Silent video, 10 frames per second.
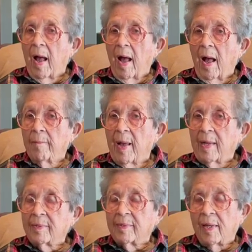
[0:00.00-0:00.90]
I'm
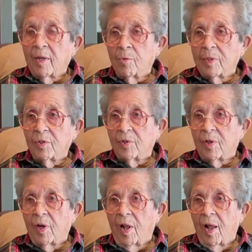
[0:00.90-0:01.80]
asked that question
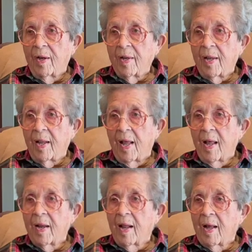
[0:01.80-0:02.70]
a lot,
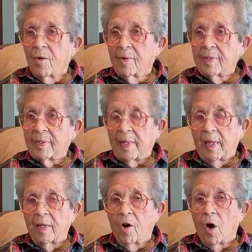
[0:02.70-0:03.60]
and I always
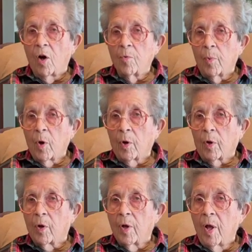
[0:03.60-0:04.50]
say hard
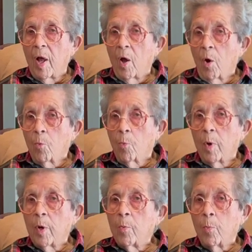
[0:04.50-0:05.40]
work.
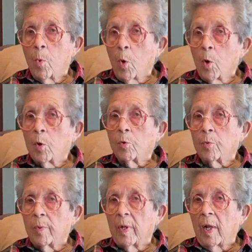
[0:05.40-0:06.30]
We worked
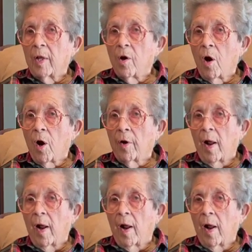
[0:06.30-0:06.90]
really hard.